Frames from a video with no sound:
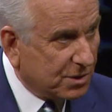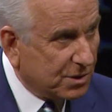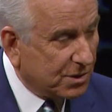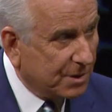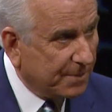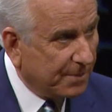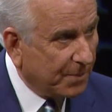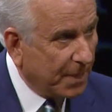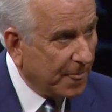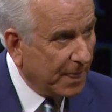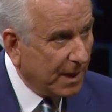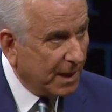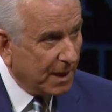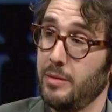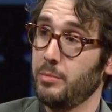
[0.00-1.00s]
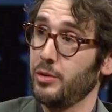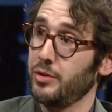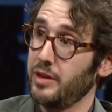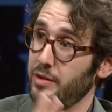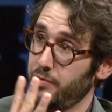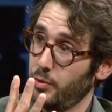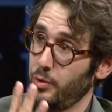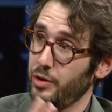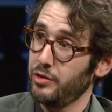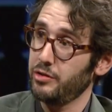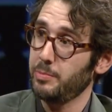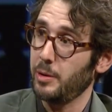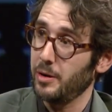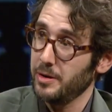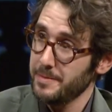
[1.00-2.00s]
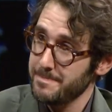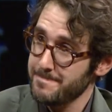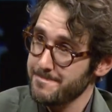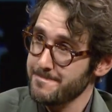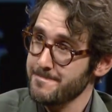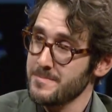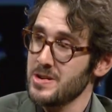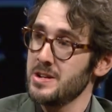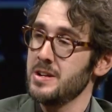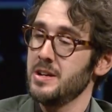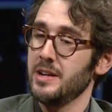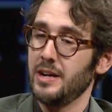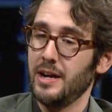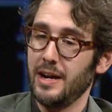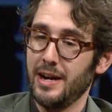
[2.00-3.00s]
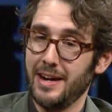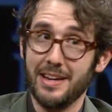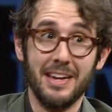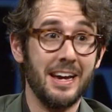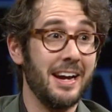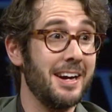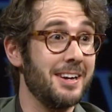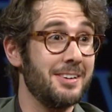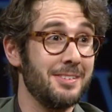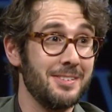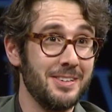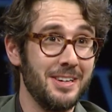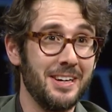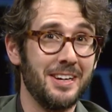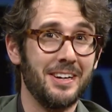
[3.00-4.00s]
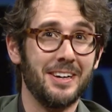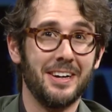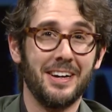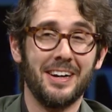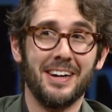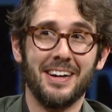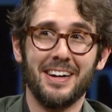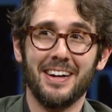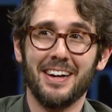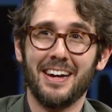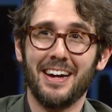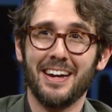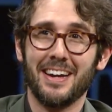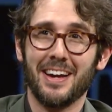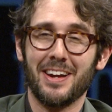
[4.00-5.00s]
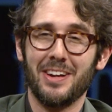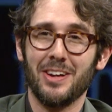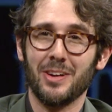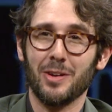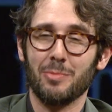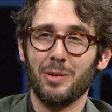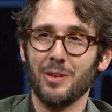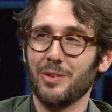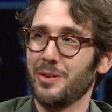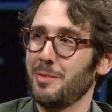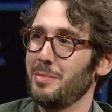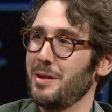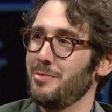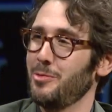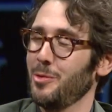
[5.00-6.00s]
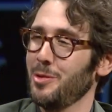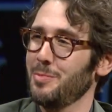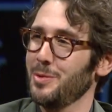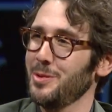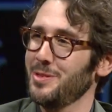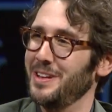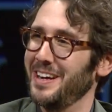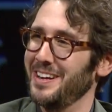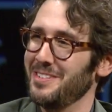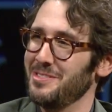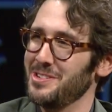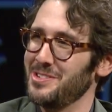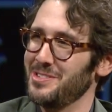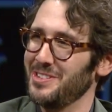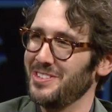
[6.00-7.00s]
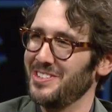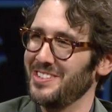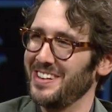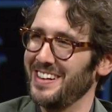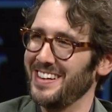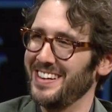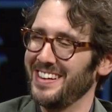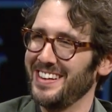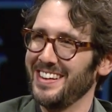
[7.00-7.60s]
younger brother. We have the same birthday, four years apart. Yes. Uh, yeah, yeah. Uh, I got a younger brother on my fourth birthday, which was. Uh,